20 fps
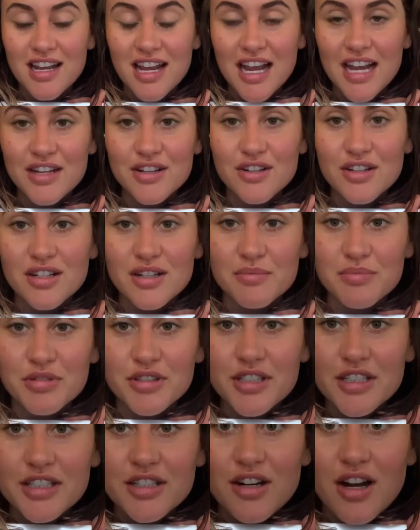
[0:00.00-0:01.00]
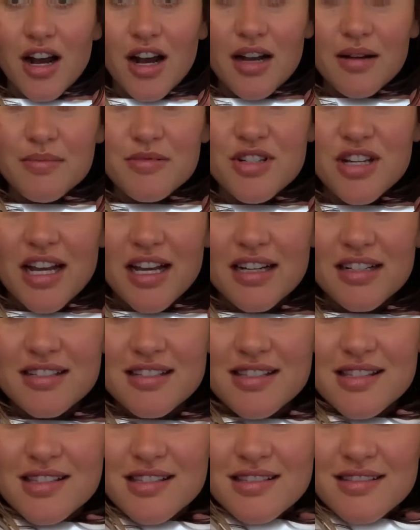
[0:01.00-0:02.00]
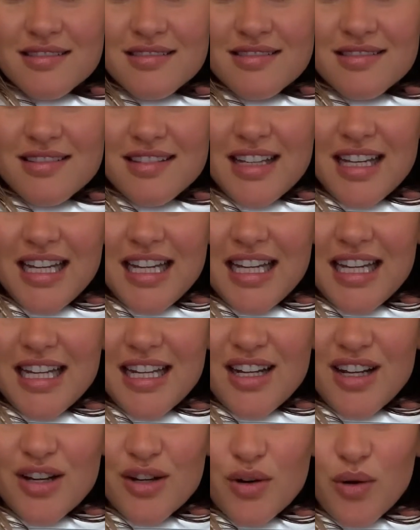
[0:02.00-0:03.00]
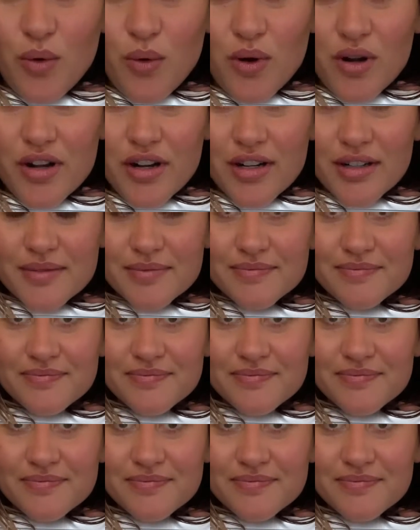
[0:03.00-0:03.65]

And you're gonna put your objects in an order.